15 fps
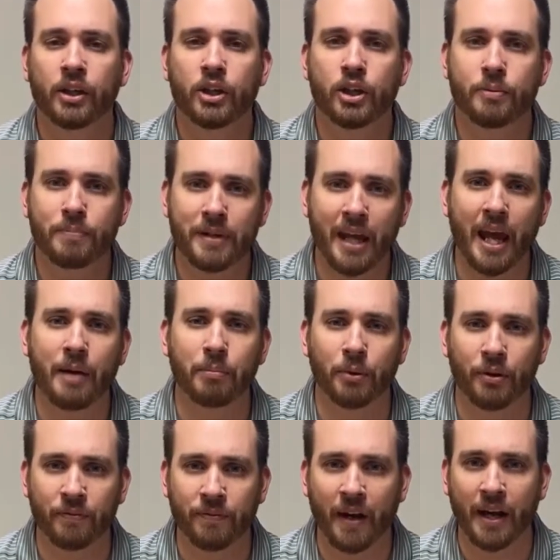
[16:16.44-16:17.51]
to be able
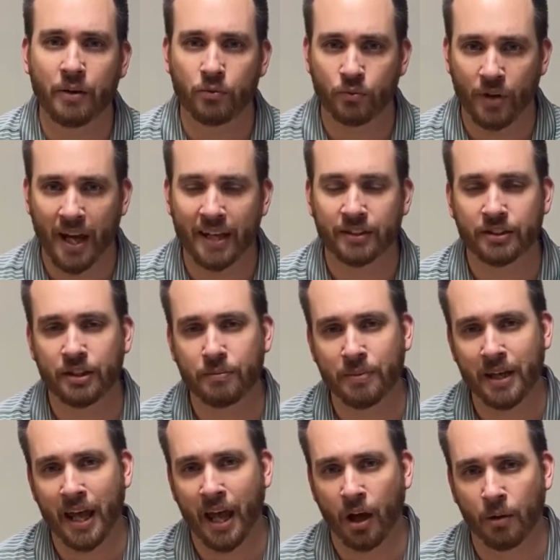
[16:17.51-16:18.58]
to find rest and
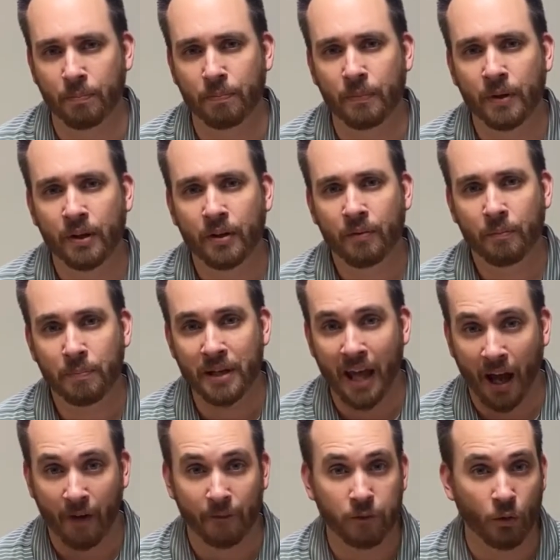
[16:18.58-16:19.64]
be
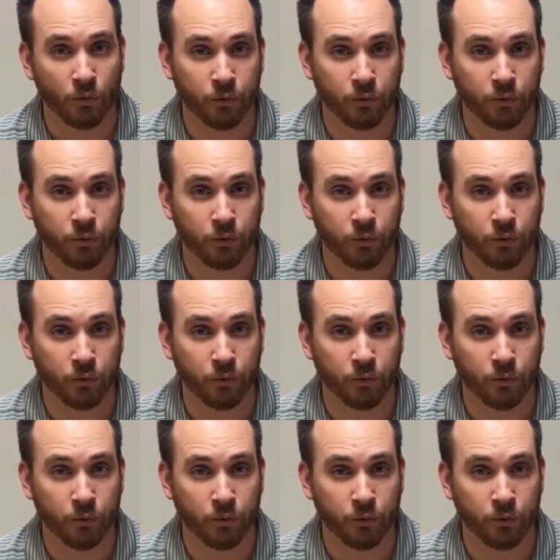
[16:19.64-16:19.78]
helpful